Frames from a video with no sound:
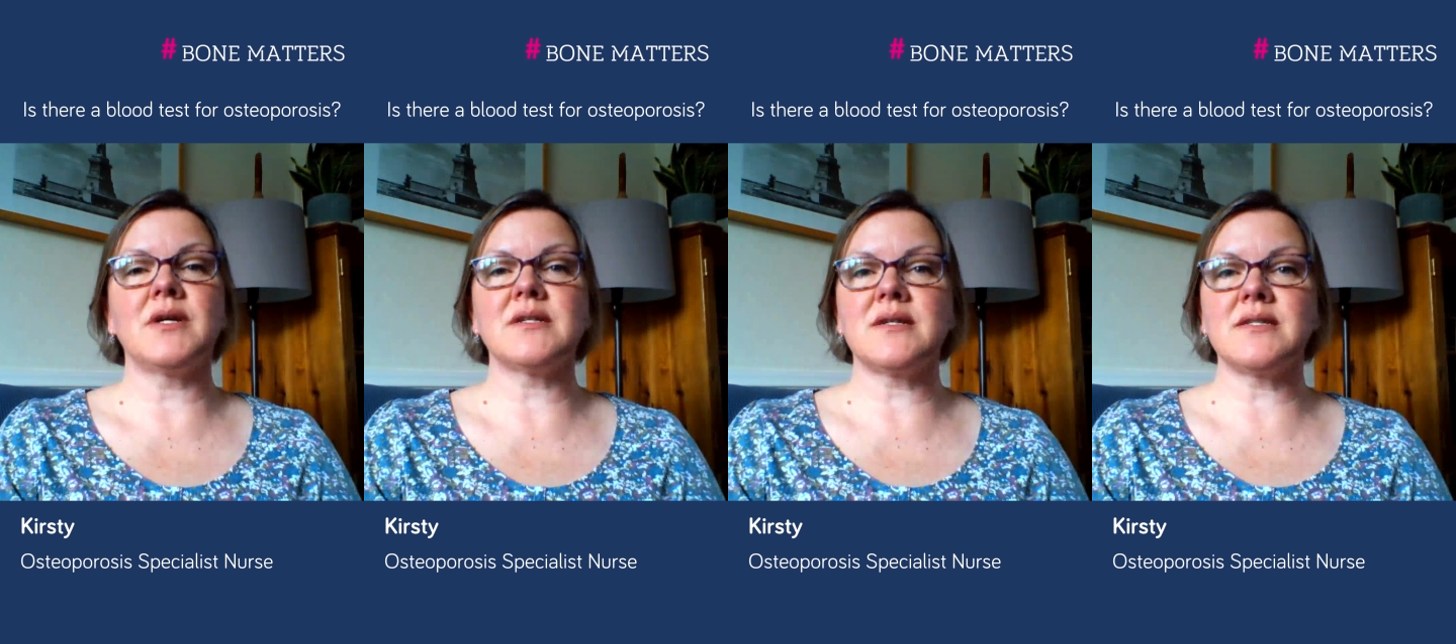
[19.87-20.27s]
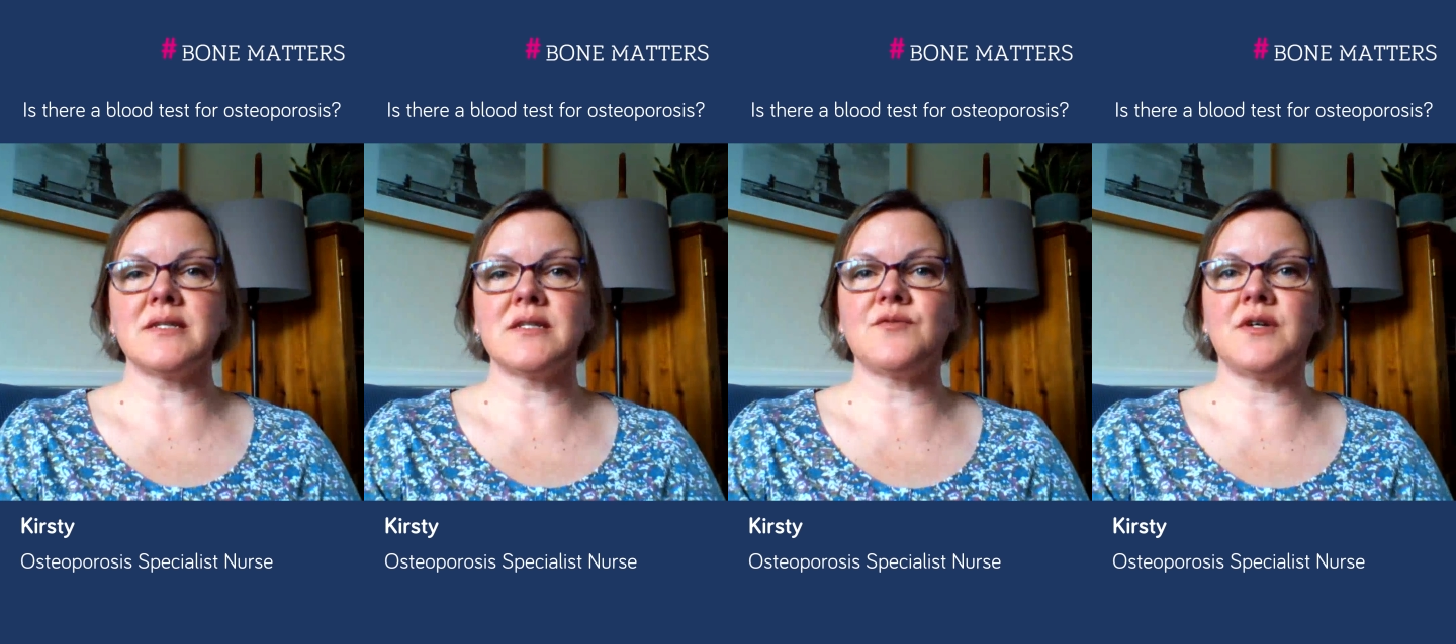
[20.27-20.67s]
because
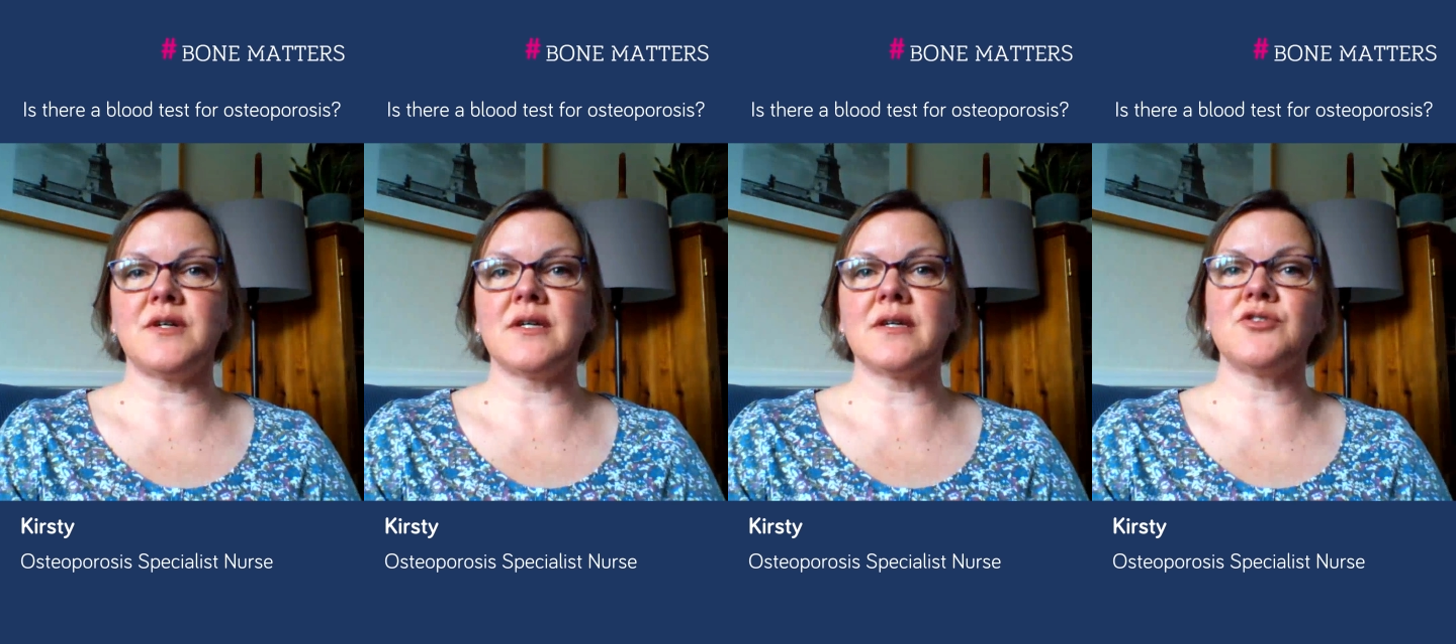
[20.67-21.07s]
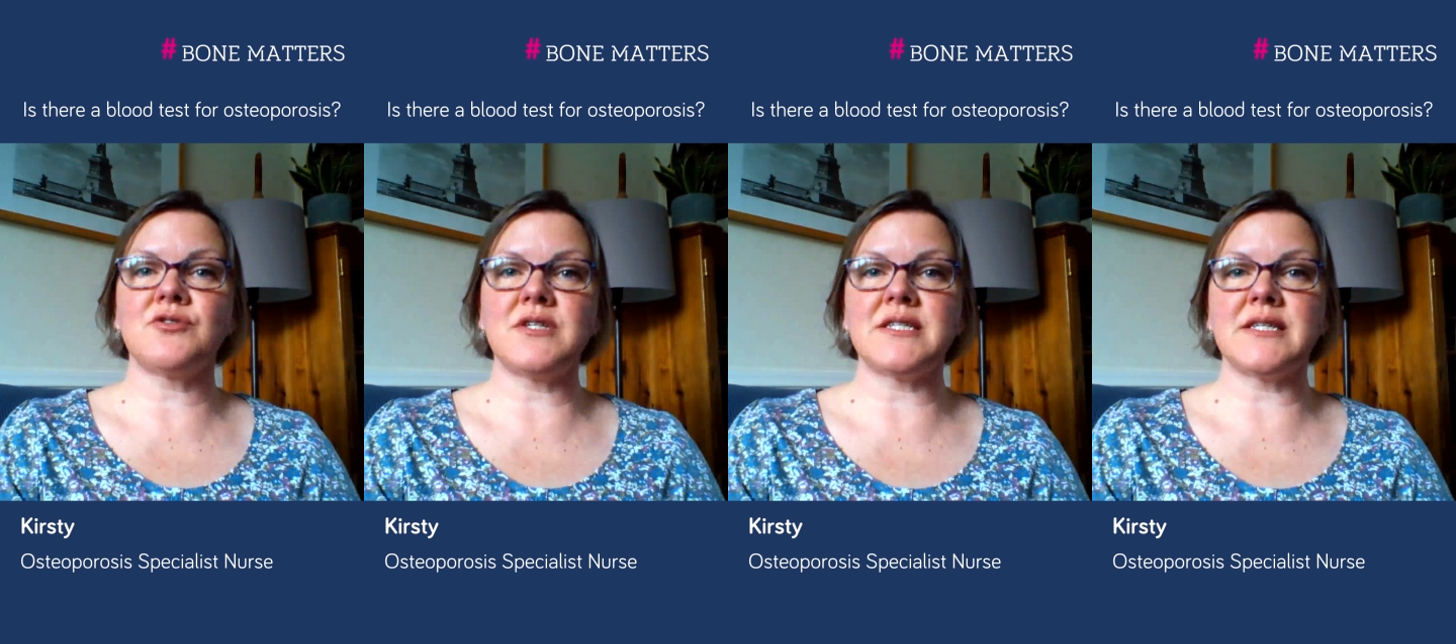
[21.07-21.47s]
identifying and
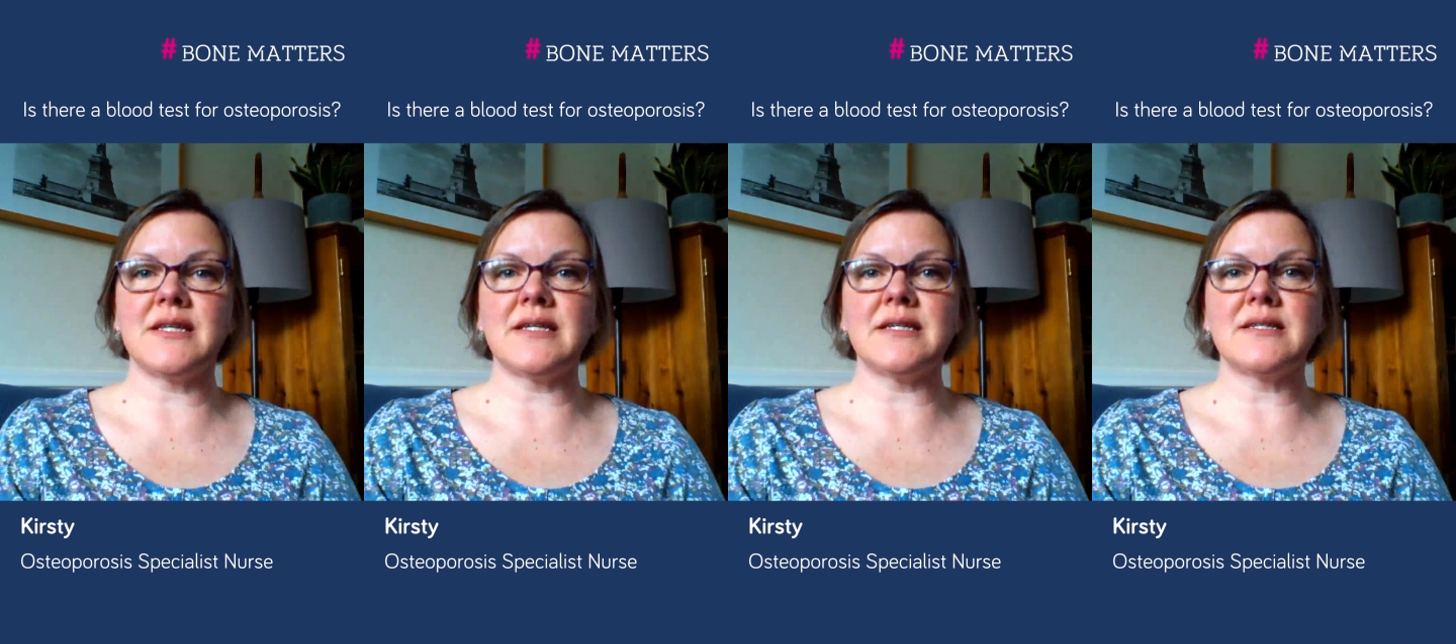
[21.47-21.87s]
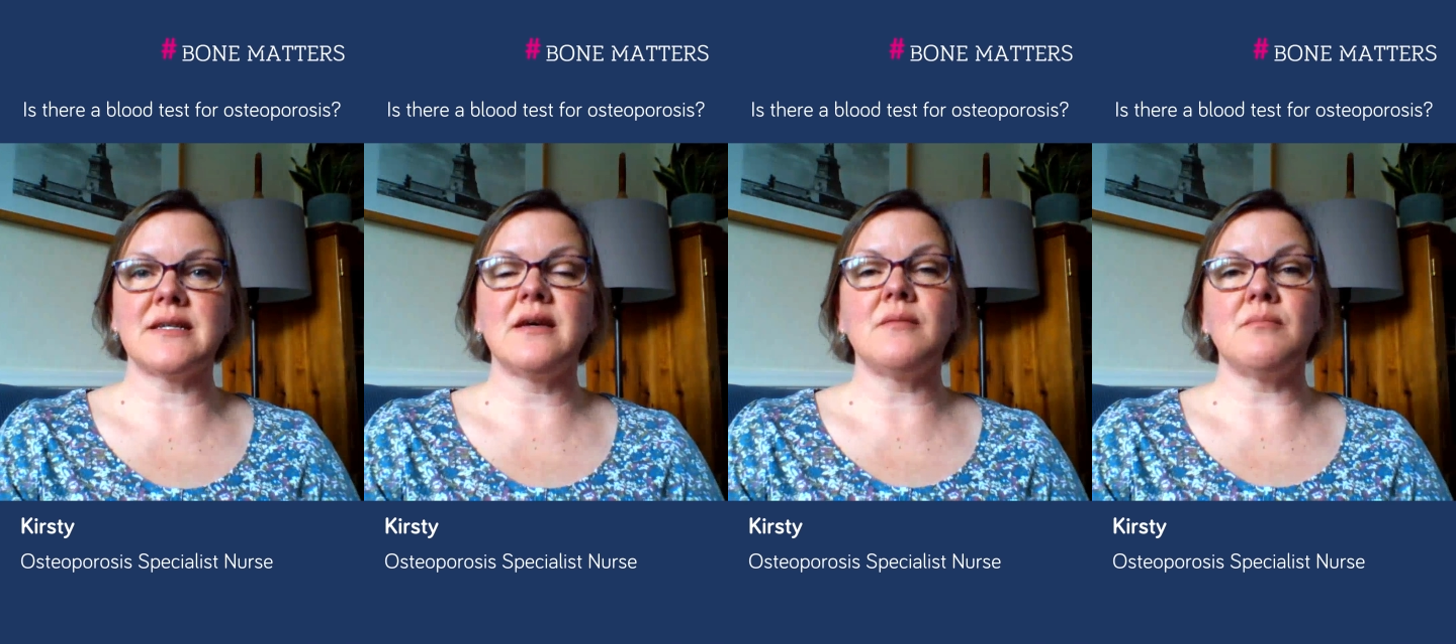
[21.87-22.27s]
treating these
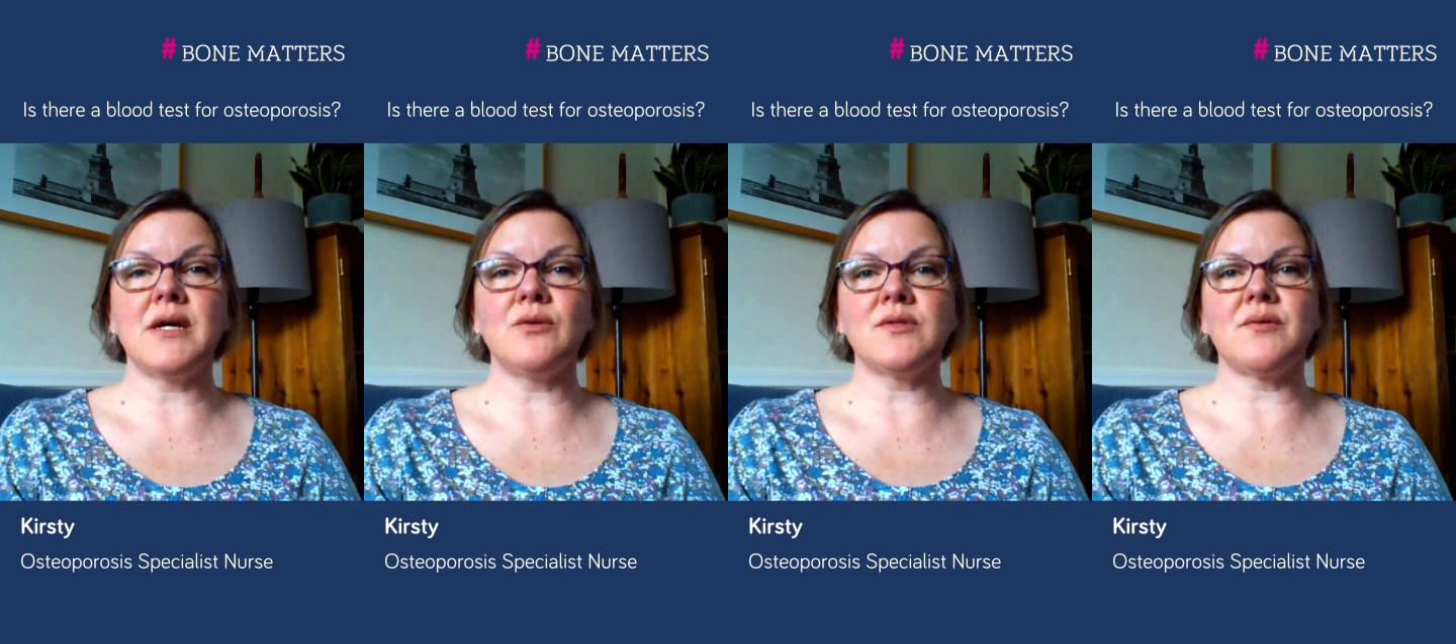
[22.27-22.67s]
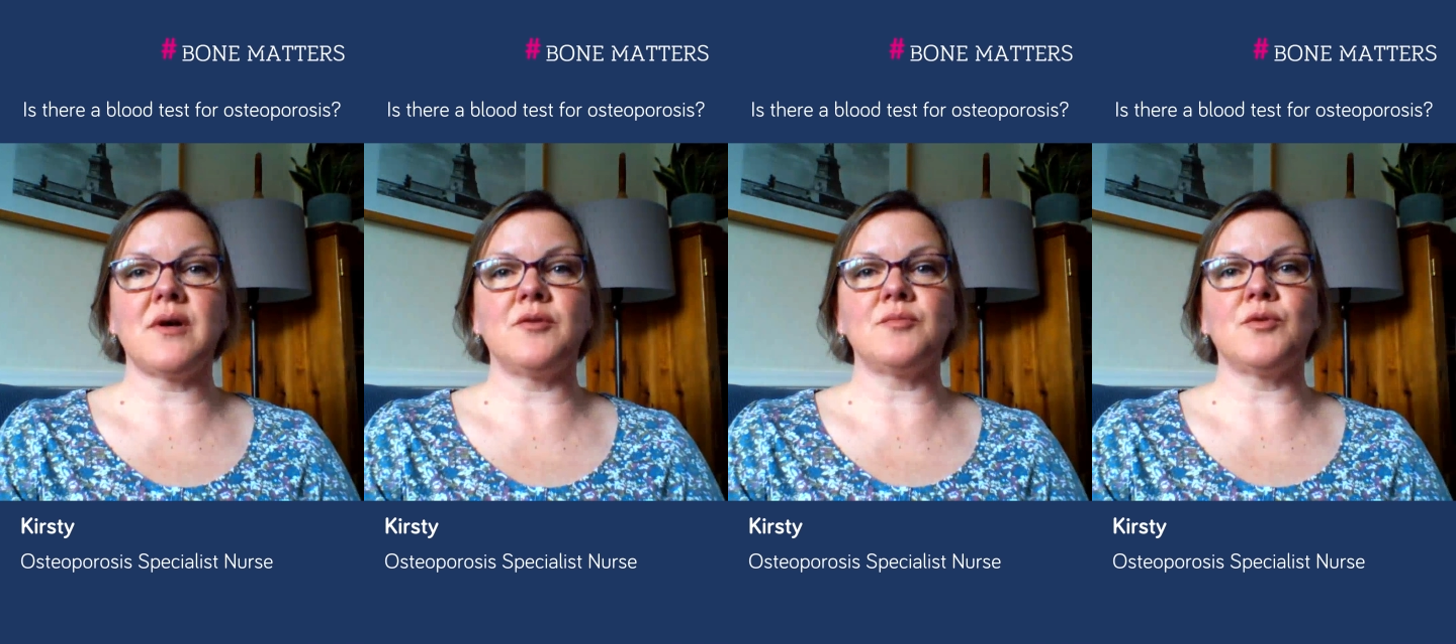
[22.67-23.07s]
may also
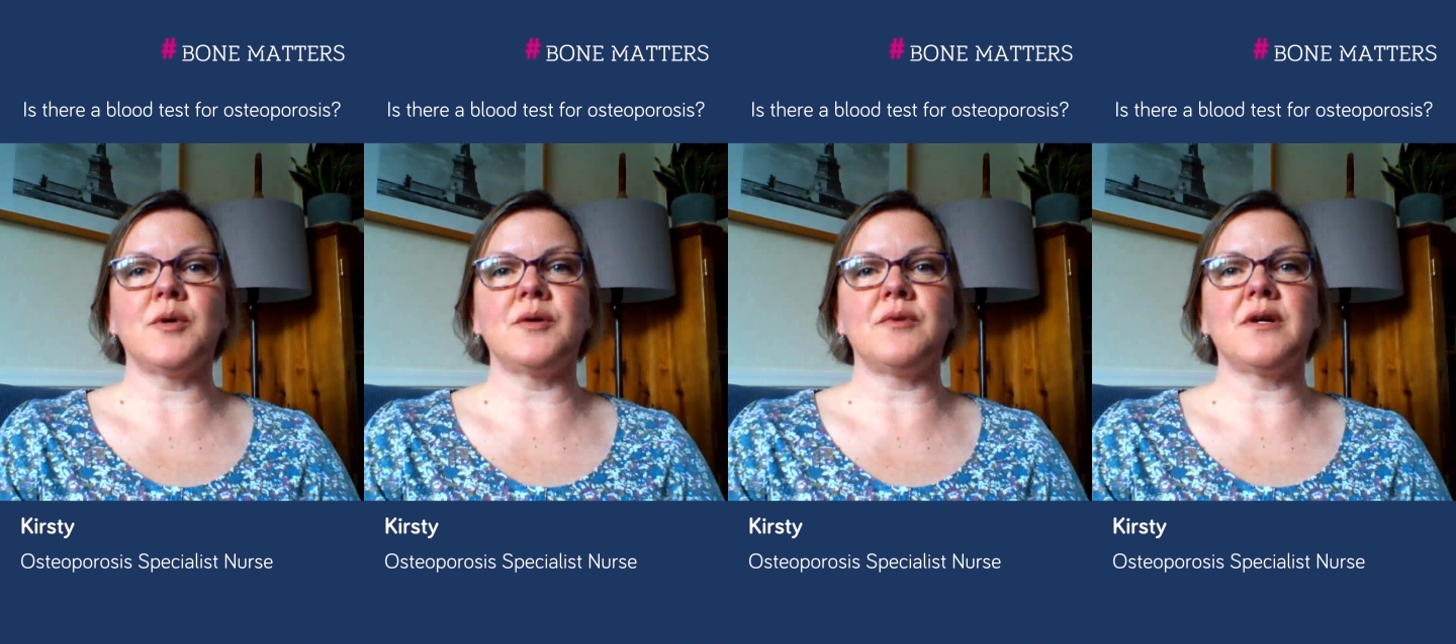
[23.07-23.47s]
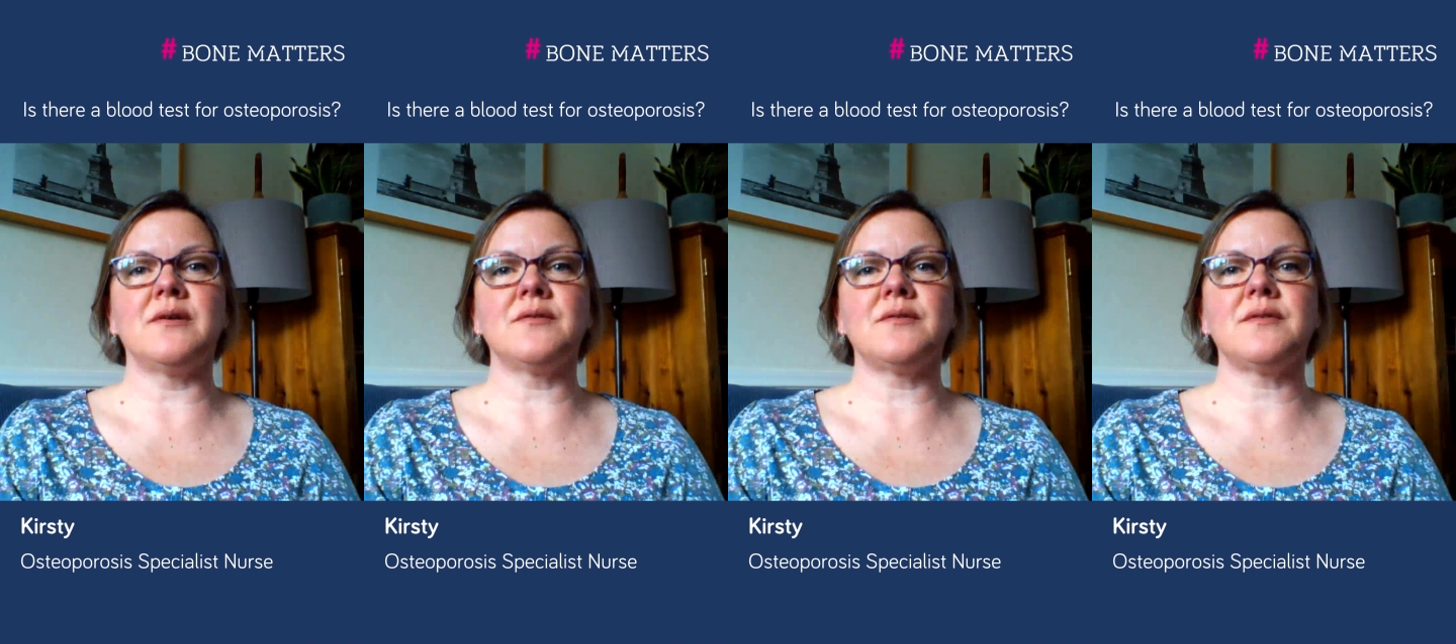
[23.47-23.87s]
help your bone
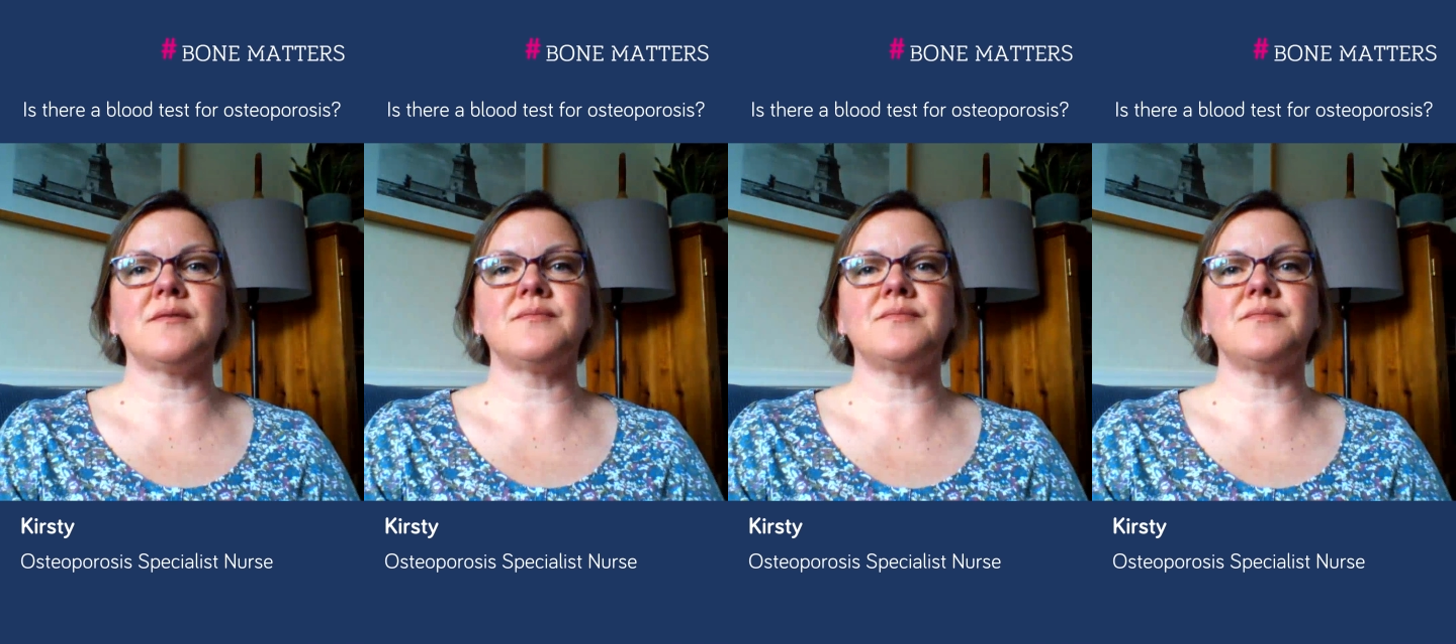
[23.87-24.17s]
health.